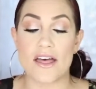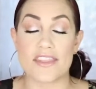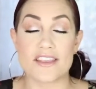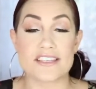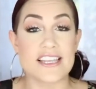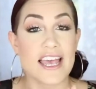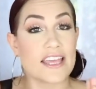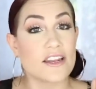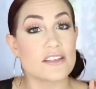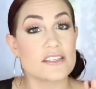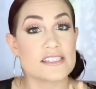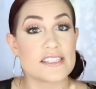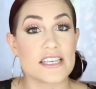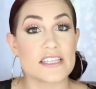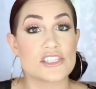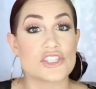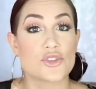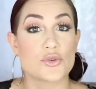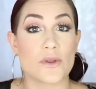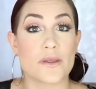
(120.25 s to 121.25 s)
The title
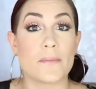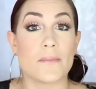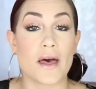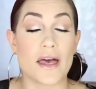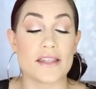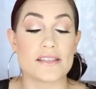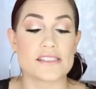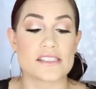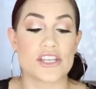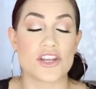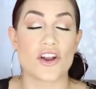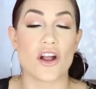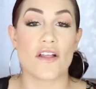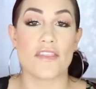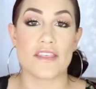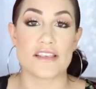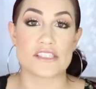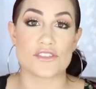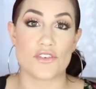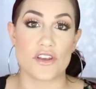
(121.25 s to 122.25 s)
says 3 months here
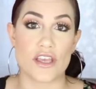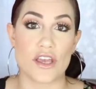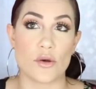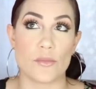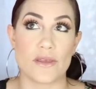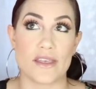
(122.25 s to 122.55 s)
on this video